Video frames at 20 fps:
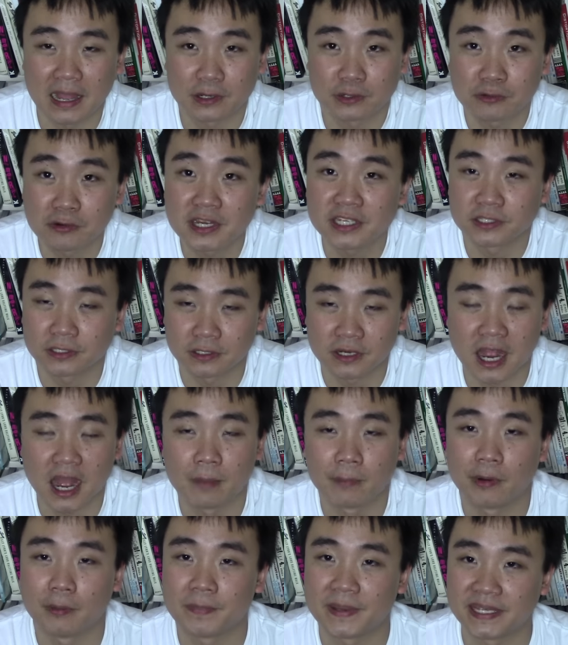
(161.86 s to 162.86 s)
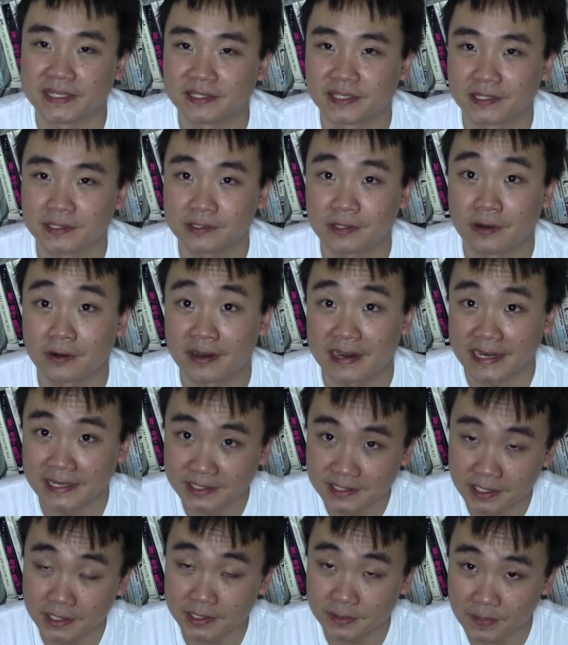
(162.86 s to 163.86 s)
creature combo pieces are
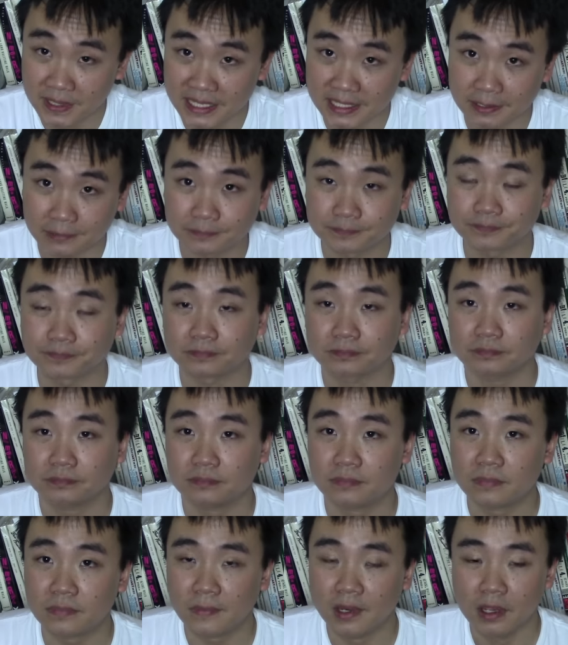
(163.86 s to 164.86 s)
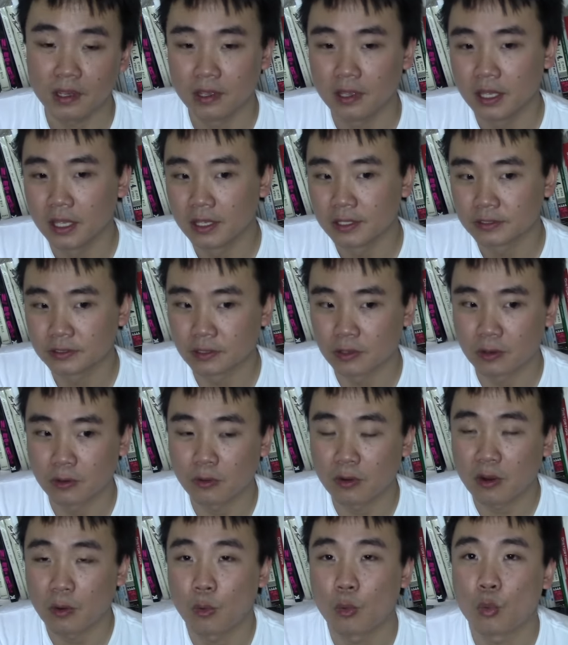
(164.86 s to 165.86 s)
instant speed.
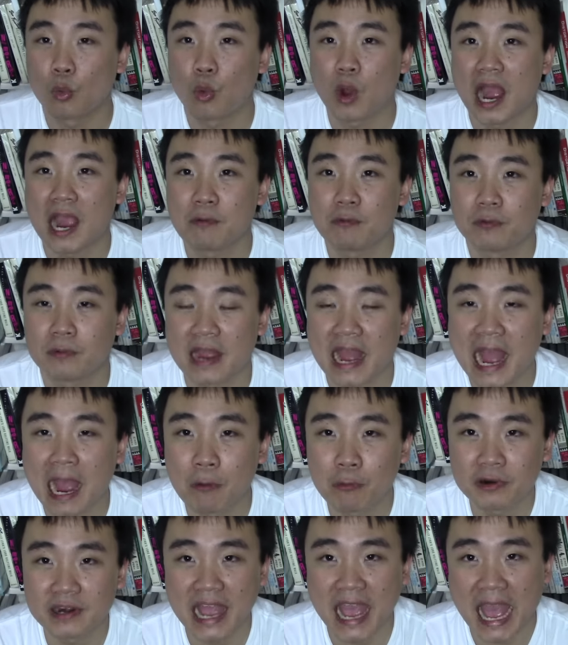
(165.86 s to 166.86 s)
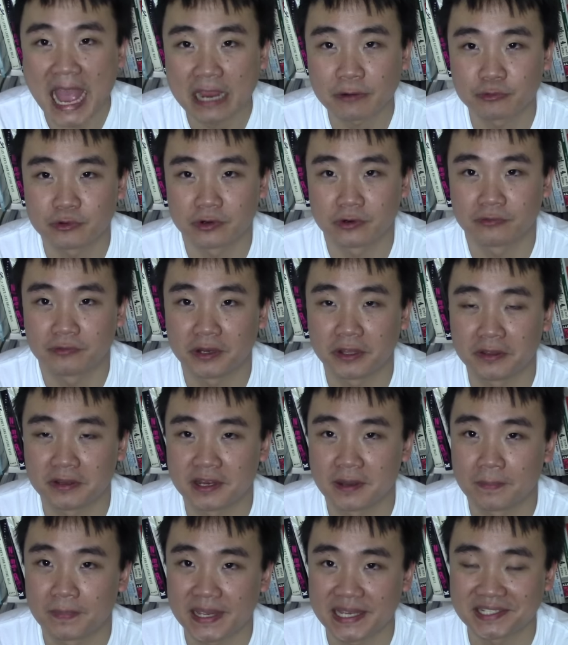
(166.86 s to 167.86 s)
So how would aggro really
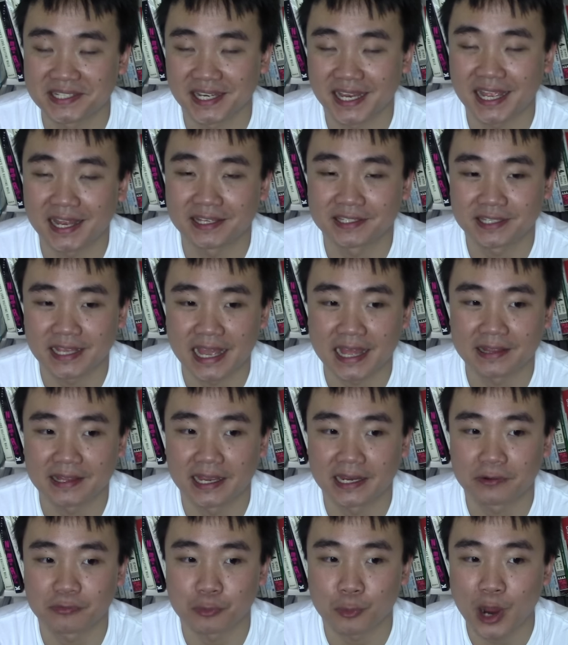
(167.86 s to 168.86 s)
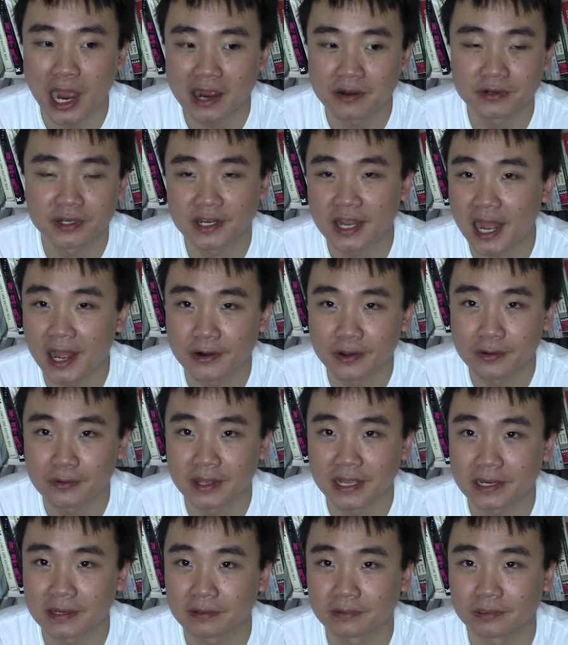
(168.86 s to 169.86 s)
compete against that? Like Wild Nacatl,
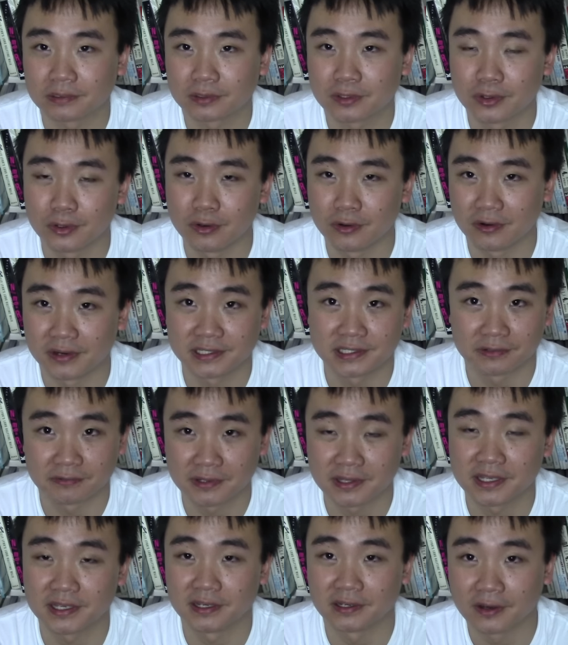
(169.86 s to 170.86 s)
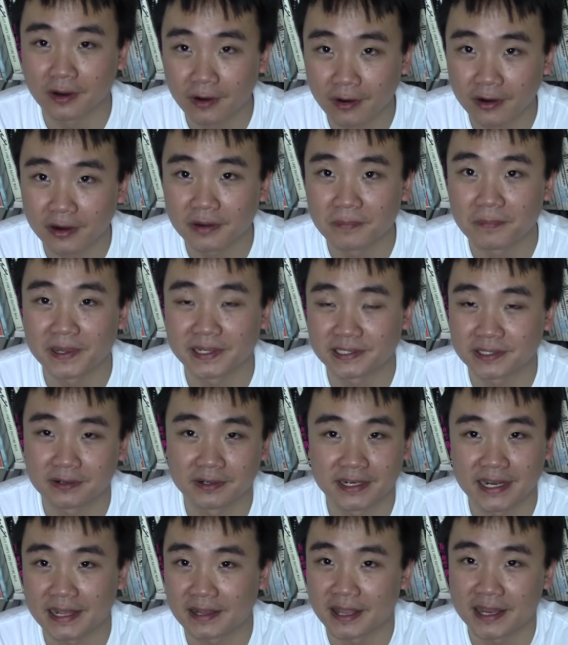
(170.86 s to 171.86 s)
like cool, it's a really good card, but it's
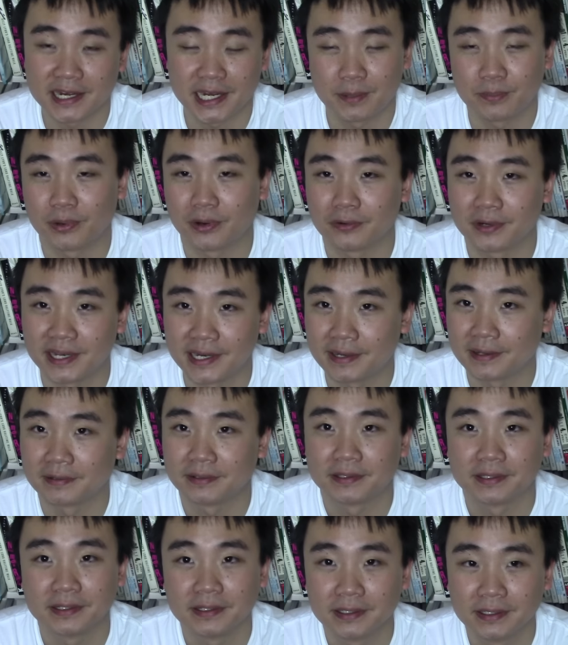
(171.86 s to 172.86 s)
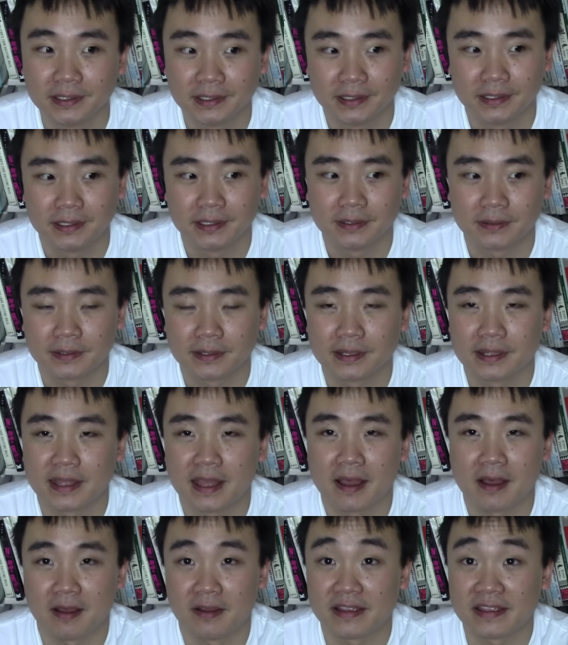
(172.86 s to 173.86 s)
going to get lightning bolted.
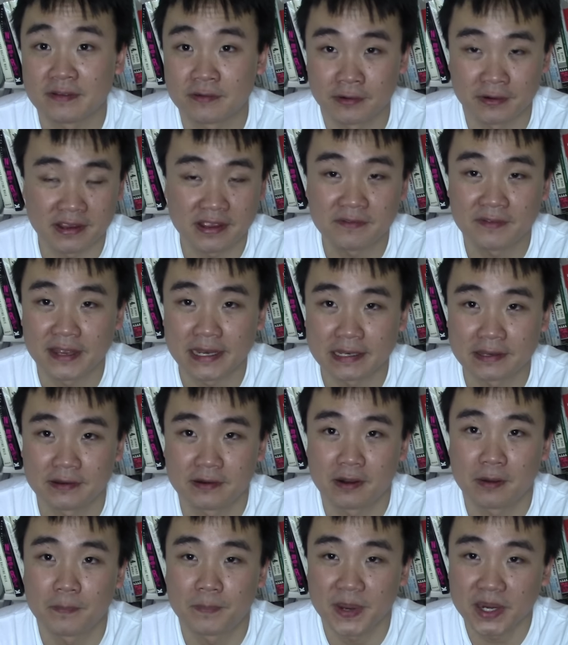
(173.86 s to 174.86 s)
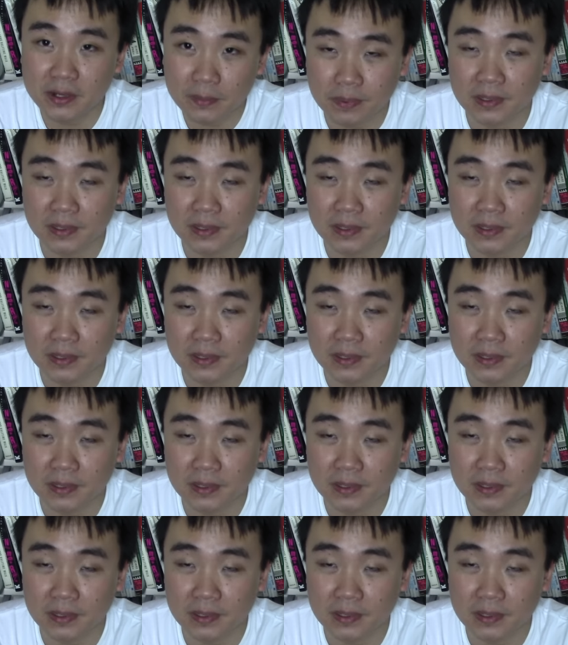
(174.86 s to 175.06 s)
Or even, Bitter